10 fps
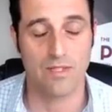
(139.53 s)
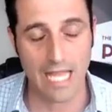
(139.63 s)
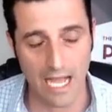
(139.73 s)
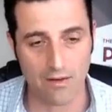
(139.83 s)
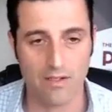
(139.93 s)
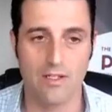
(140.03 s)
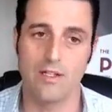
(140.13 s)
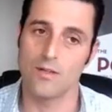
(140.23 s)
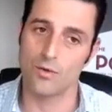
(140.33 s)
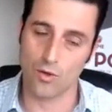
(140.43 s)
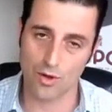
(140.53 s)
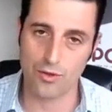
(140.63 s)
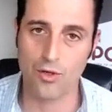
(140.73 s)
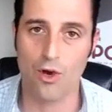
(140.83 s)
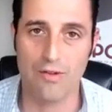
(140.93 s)
Now, we're going
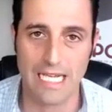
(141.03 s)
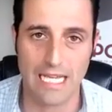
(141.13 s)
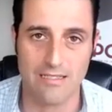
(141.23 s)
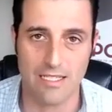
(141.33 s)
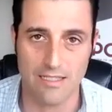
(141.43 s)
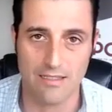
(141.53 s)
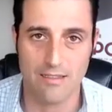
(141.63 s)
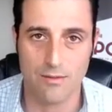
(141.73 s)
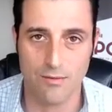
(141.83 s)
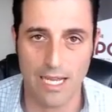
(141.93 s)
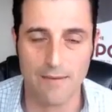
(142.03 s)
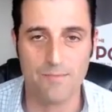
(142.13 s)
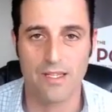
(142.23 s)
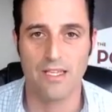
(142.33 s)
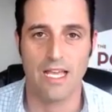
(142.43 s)
through COVID-19,
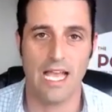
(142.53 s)
right?